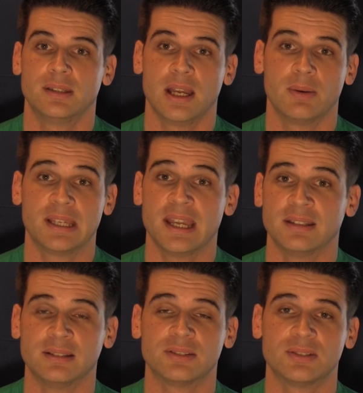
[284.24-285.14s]
Now
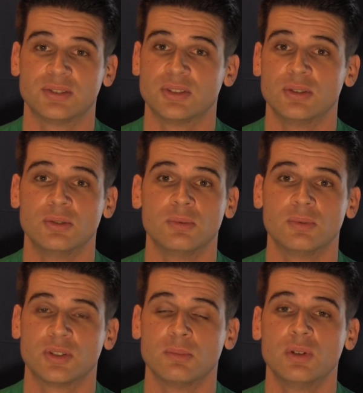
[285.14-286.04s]
again, to
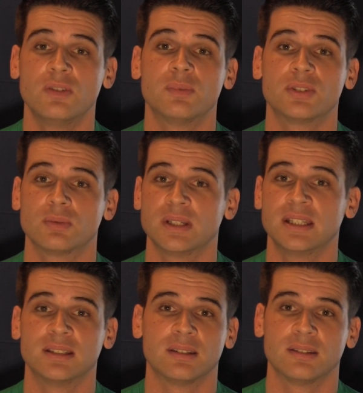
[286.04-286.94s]
to move
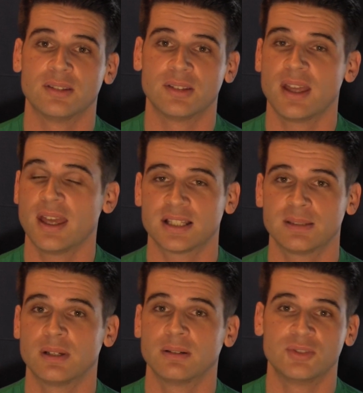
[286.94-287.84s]
between
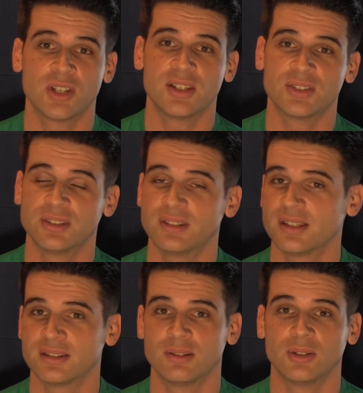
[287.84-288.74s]
XML and JSON,
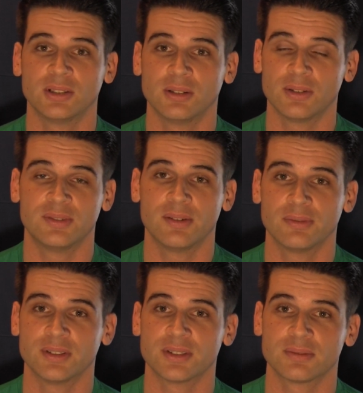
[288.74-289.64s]
there's not a lot of
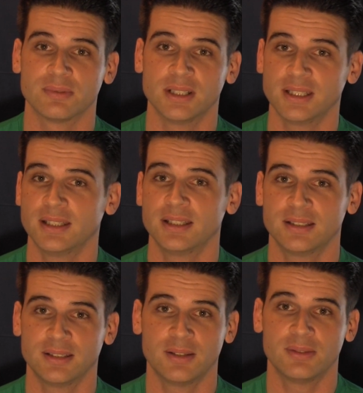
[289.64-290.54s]
difference really.
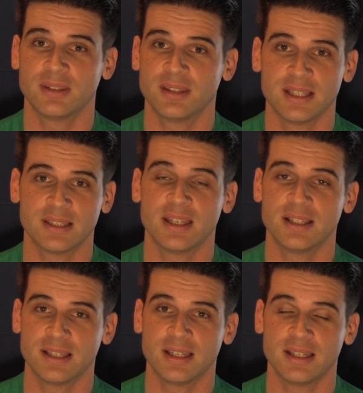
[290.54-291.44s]
You know, it,
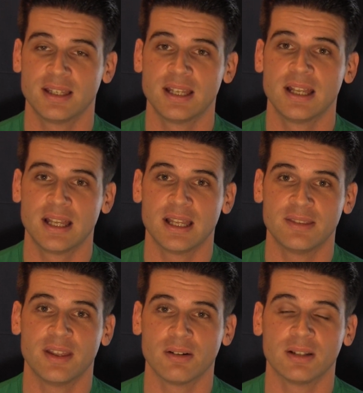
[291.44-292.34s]
it, it,
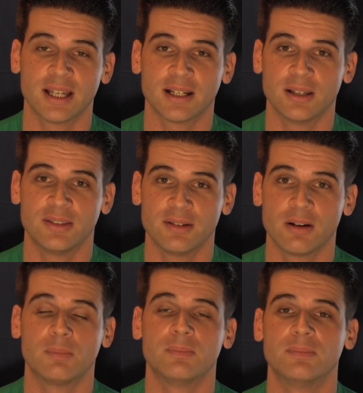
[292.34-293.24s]
there are there
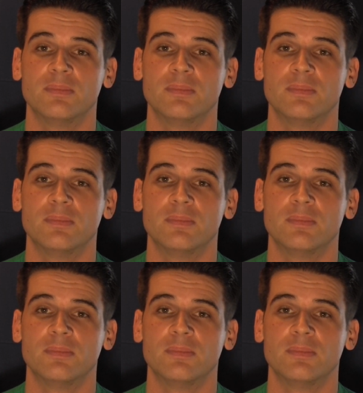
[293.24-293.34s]
are